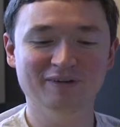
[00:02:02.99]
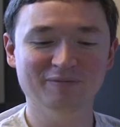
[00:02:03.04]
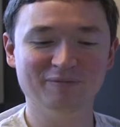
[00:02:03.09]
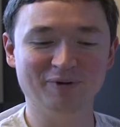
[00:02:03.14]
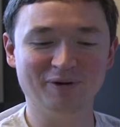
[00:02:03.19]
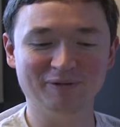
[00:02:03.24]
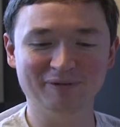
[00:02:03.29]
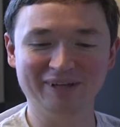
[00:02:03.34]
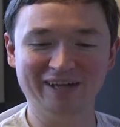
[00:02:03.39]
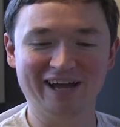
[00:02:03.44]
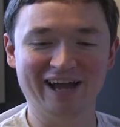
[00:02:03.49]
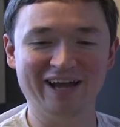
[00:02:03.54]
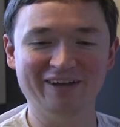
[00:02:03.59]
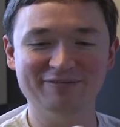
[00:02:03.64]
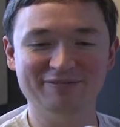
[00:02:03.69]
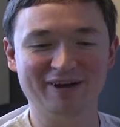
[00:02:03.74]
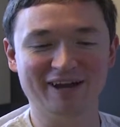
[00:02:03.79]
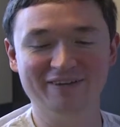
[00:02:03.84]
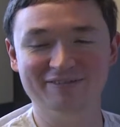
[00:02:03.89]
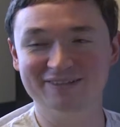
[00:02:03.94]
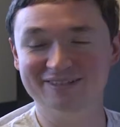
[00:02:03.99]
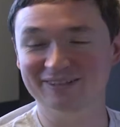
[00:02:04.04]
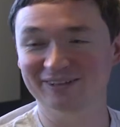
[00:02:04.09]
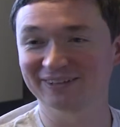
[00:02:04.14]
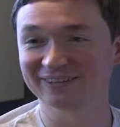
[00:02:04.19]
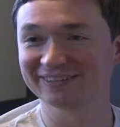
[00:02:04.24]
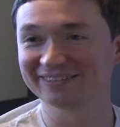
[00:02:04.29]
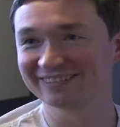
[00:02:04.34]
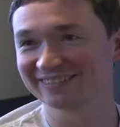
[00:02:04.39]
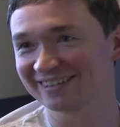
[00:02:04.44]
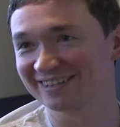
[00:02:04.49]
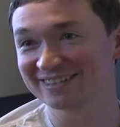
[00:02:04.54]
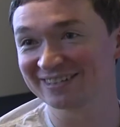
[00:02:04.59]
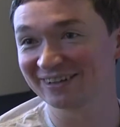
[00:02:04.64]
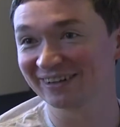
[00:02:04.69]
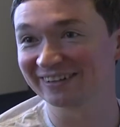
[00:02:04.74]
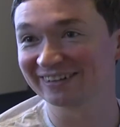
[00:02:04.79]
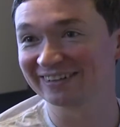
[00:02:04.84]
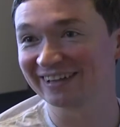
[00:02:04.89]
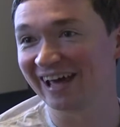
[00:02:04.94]
probably i5 is
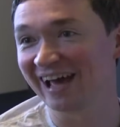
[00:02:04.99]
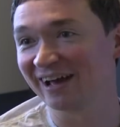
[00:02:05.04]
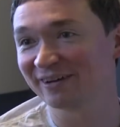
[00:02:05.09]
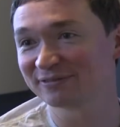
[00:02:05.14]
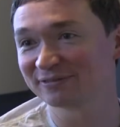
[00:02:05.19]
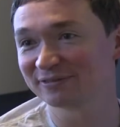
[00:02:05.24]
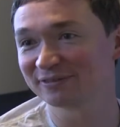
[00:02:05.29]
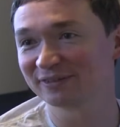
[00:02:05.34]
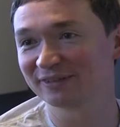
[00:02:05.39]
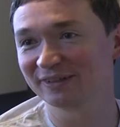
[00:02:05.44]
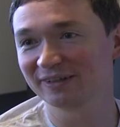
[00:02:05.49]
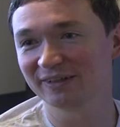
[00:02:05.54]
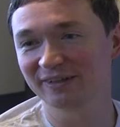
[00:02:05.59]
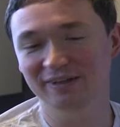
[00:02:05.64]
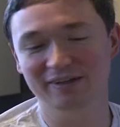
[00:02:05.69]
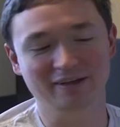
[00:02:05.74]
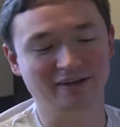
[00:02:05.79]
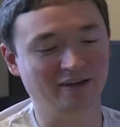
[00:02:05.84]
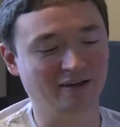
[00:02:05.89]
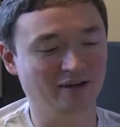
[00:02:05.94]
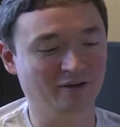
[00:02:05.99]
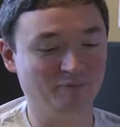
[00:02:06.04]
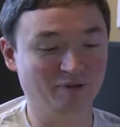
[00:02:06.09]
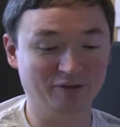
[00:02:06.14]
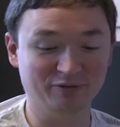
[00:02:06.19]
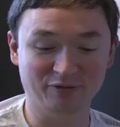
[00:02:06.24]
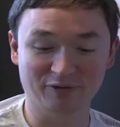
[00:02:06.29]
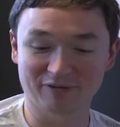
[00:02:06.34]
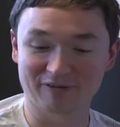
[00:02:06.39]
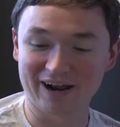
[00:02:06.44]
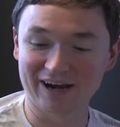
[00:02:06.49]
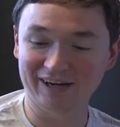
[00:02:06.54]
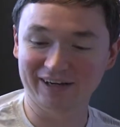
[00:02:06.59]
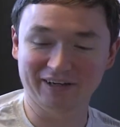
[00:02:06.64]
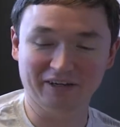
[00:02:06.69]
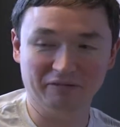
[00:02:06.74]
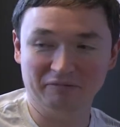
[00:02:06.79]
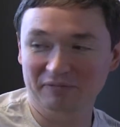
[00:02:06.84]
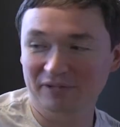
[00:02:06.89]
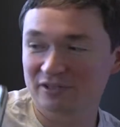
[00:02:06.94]
not enough, but for
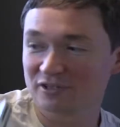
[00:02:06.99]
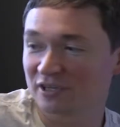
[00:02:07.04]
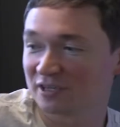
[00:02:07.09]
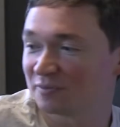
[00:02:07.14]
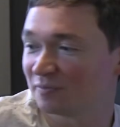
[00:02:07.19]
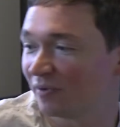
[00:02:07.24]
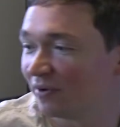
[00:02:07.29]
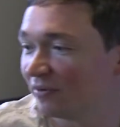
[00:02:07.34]
running, it's just